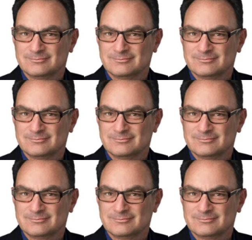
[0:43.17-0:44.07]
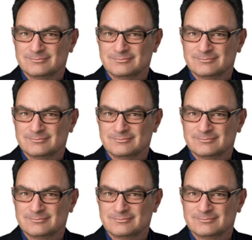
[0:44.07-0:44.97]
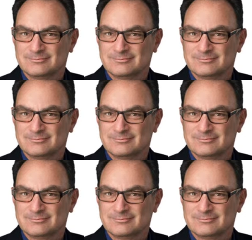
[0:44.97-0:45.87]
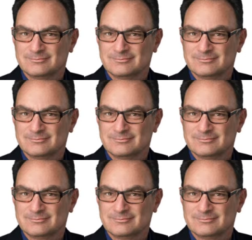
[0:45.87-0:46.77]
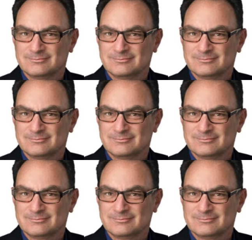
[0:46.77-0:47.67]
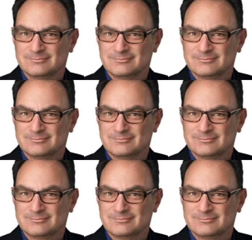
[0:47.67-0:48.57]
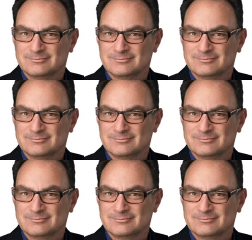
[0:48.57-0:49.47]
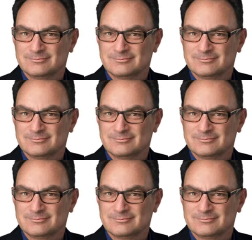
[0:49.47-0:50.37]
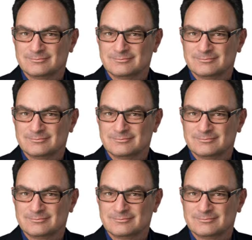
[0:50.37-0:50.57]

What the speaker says: (no lip movement)